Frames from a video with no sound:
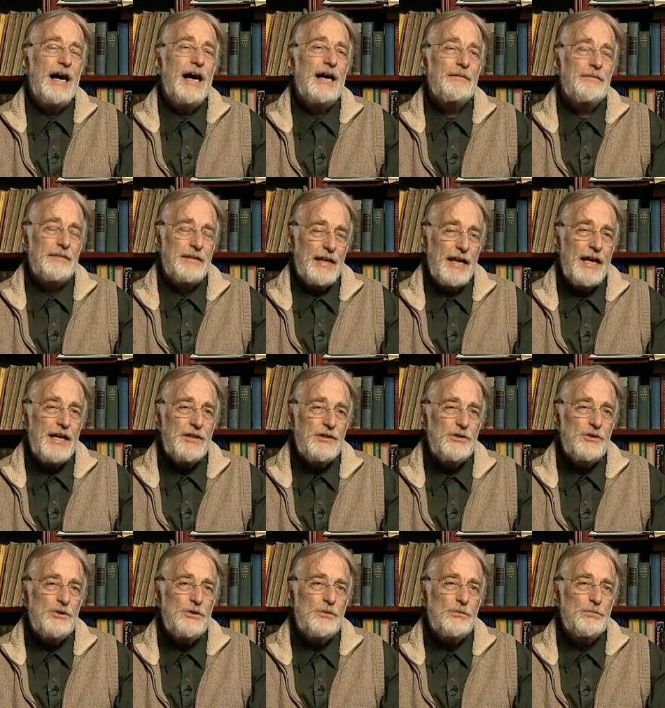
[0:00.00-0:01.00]
I'm glad
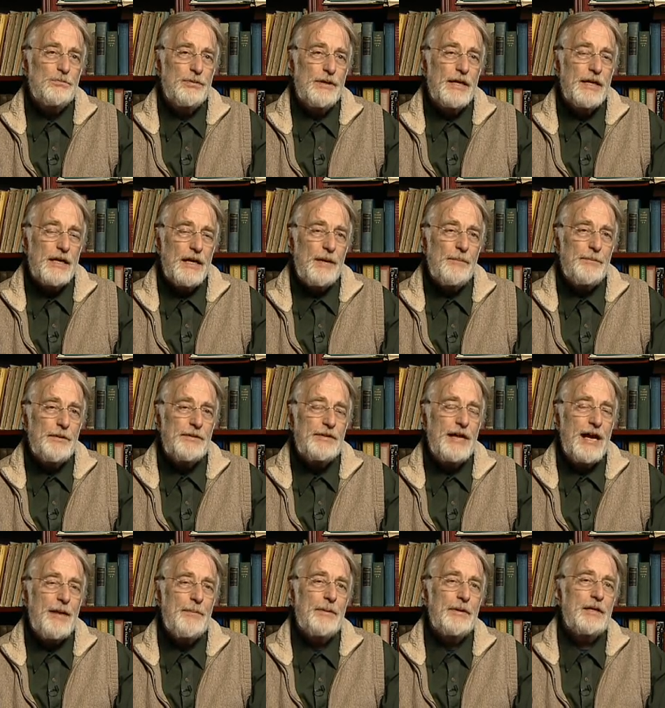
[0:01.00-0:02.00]
you bring up the
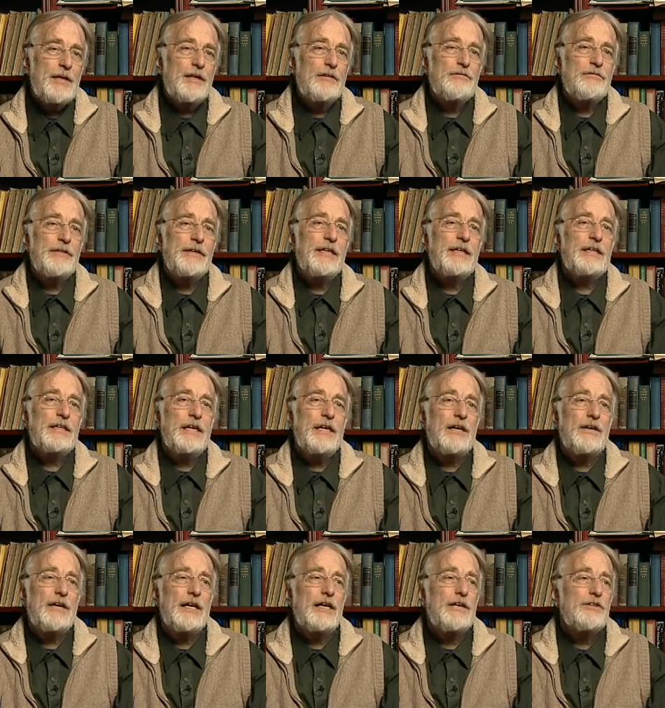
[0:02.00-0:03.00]
topic of
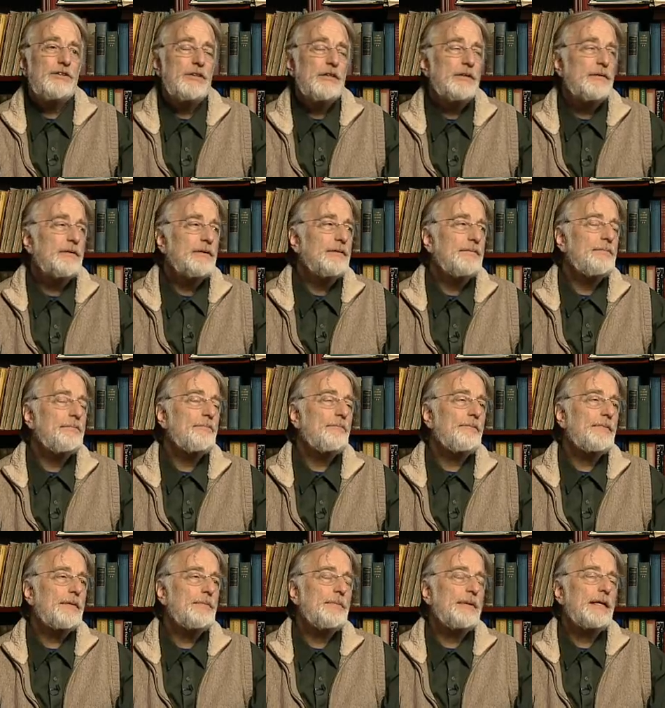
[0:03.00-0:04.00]
reincarnation
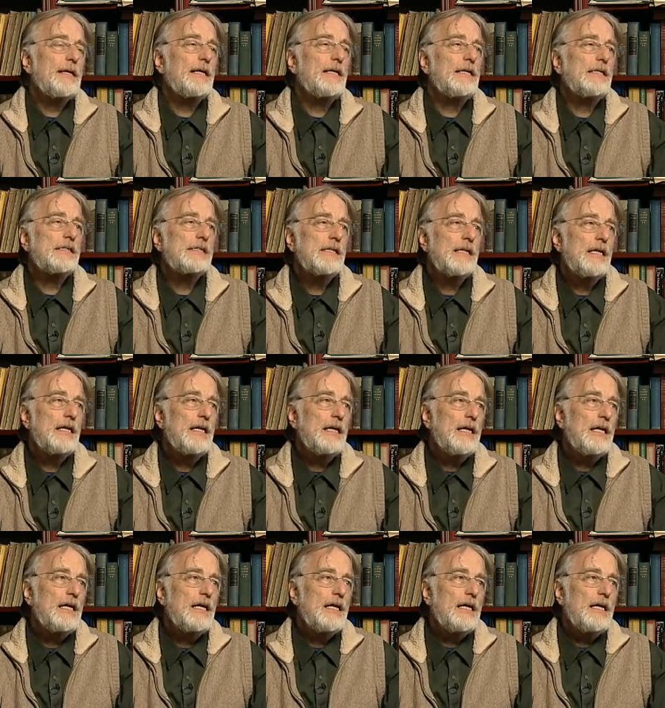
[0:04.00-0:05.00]
because
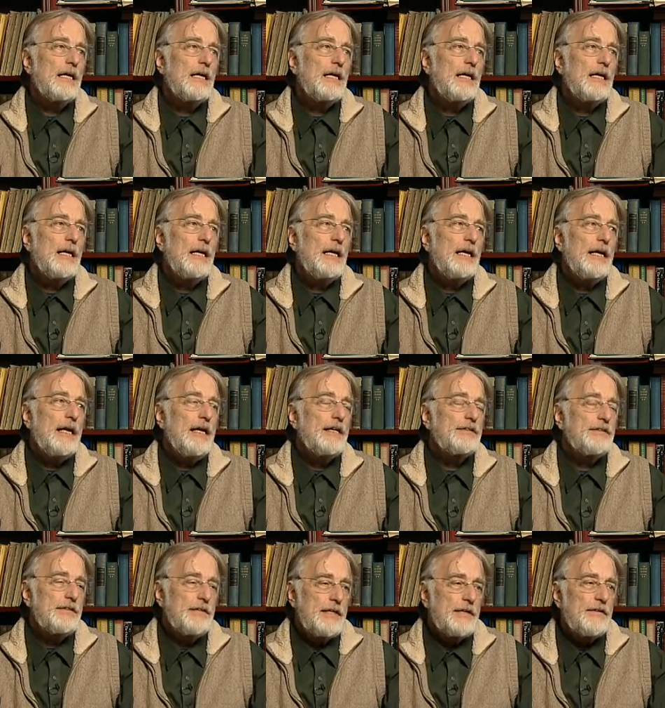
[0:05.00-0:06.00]

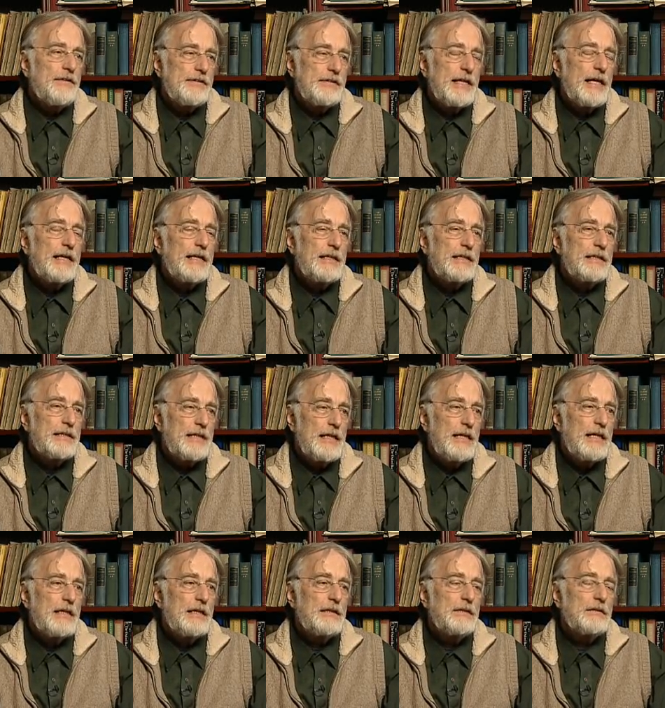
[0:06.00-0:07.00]
as near as I can
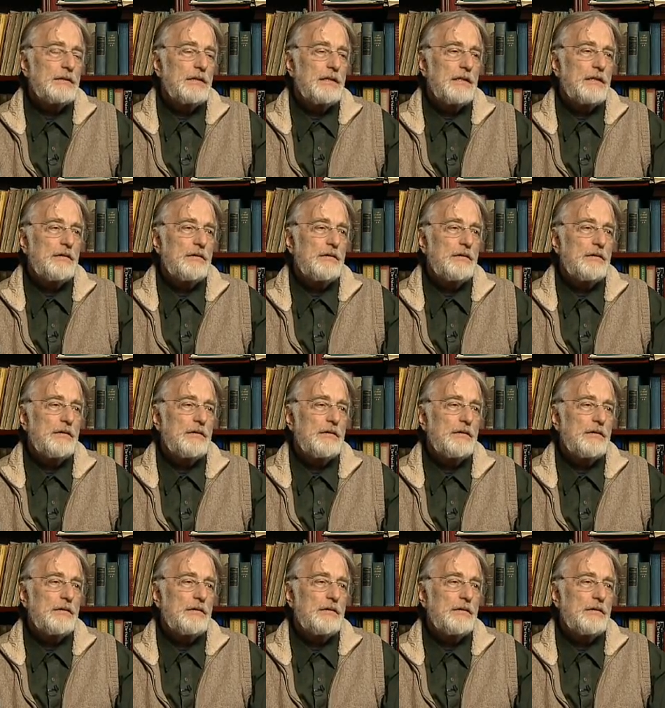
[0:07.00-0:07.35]
tell,